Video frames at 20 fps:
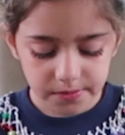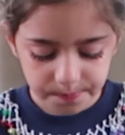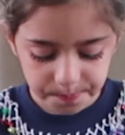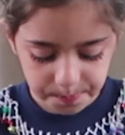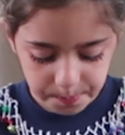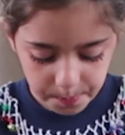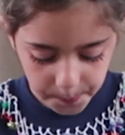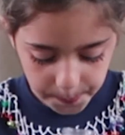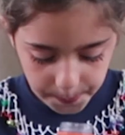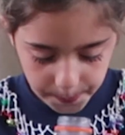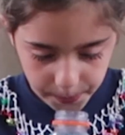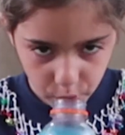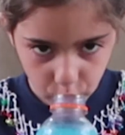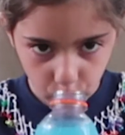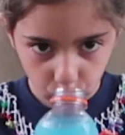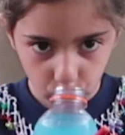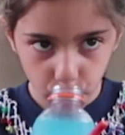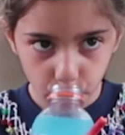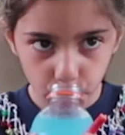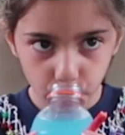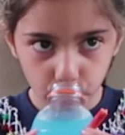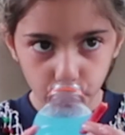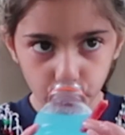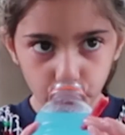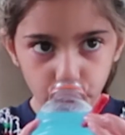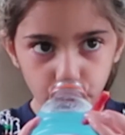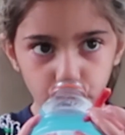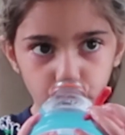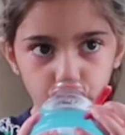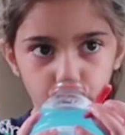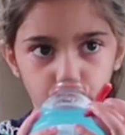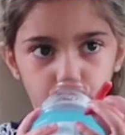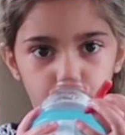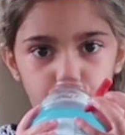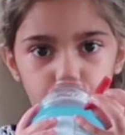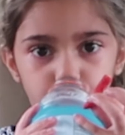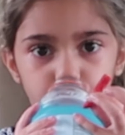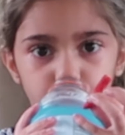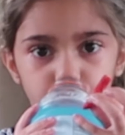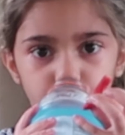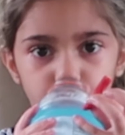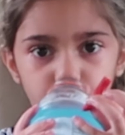(silence)